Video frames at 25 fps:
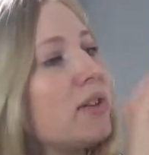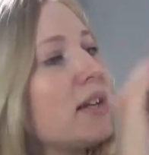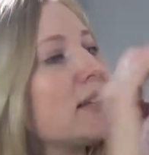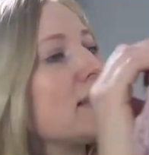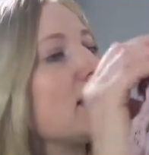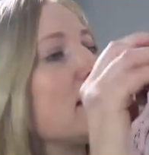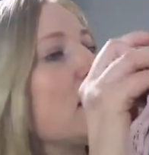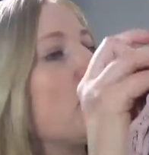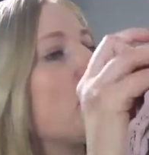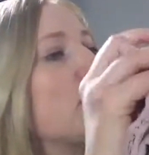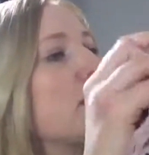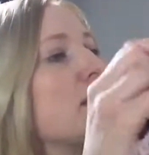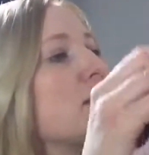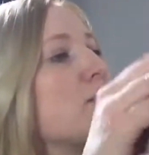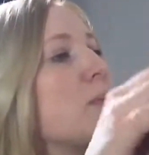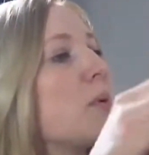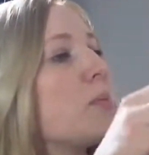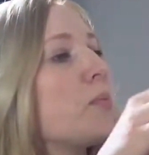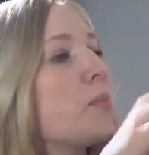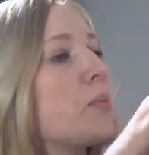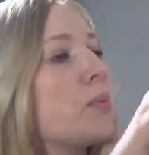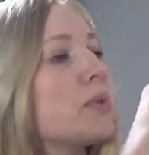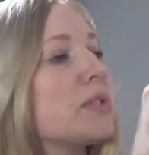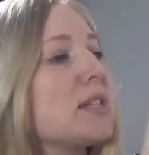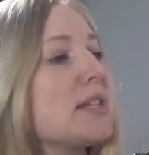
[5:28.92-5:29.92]
last time, but this
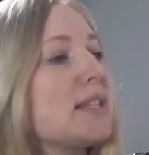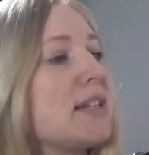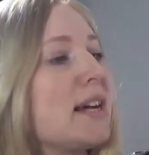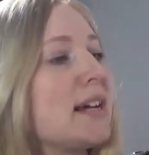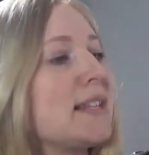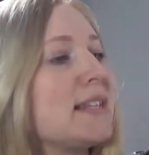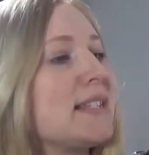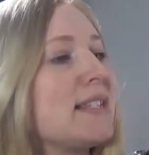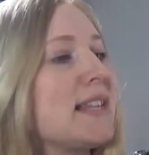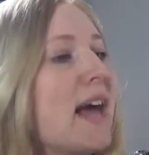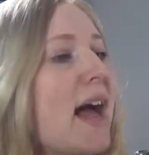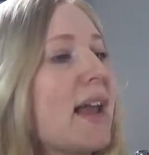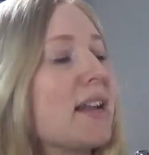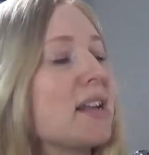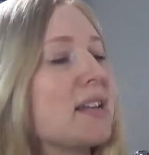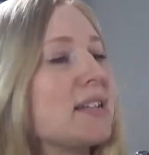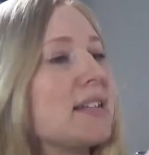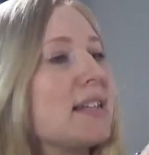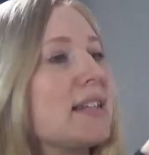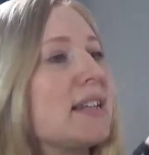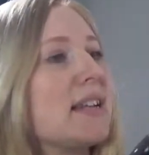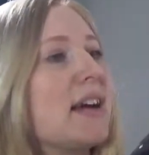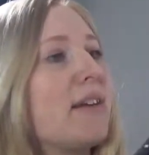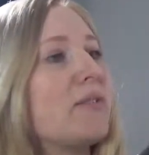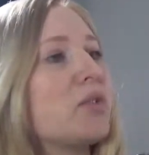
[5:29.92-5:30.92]
one was a size 10 because
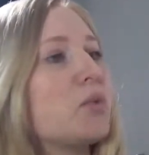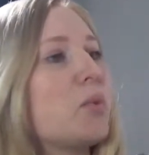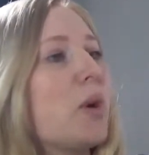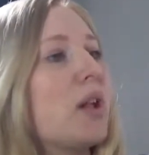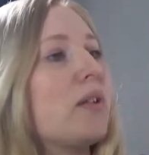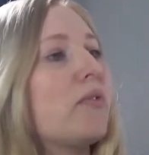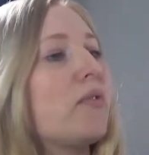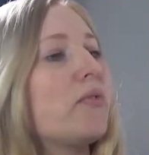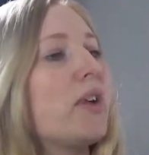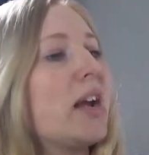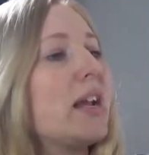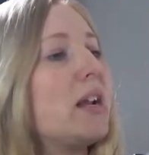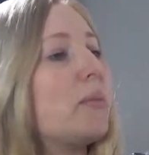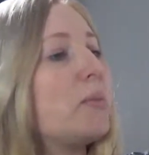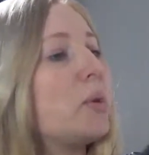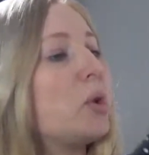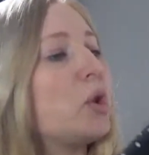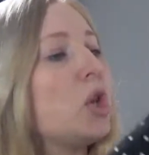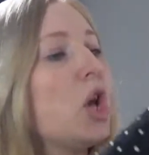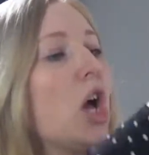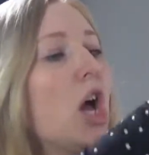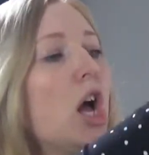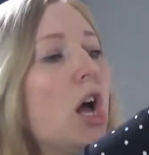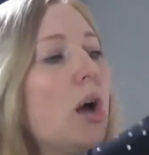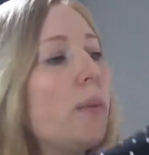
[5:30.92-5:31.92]
they didn't have 12
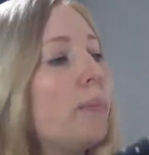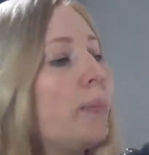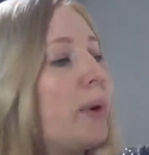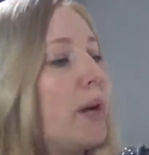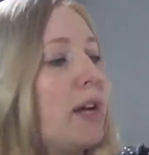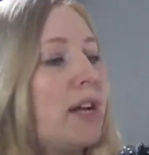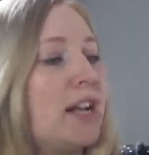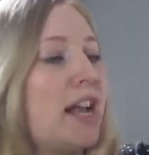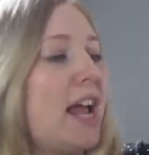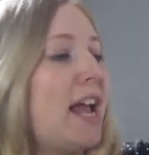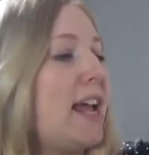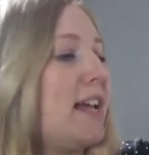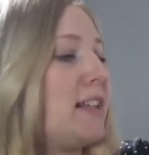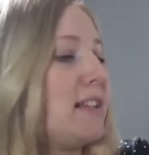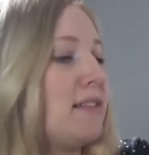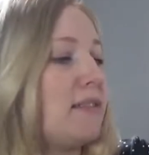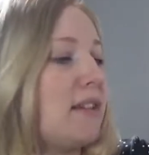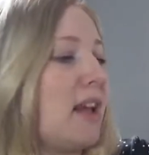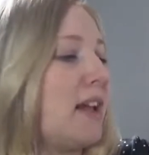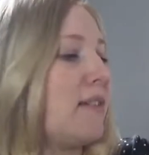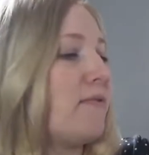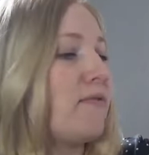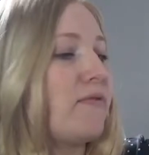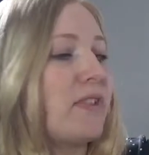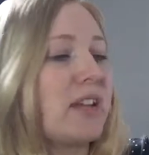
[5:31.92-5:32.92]
available, but
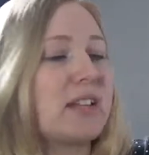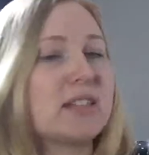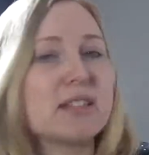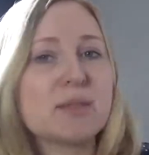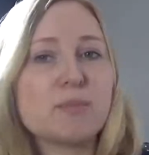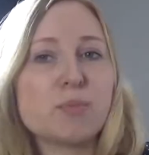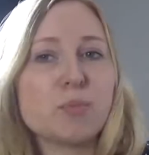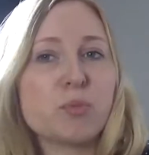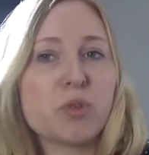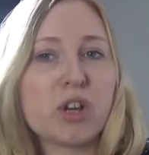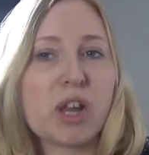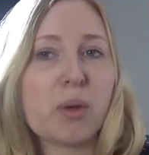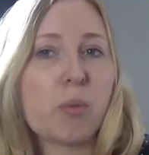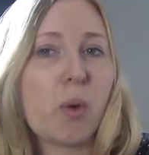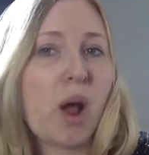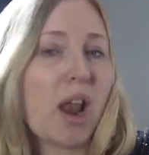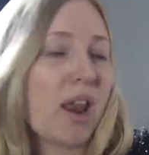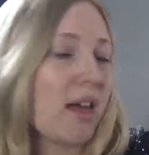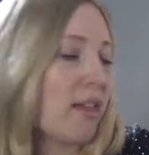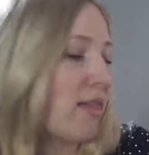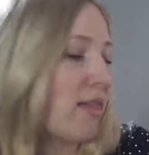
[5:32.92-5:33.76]
it fits pretty well, I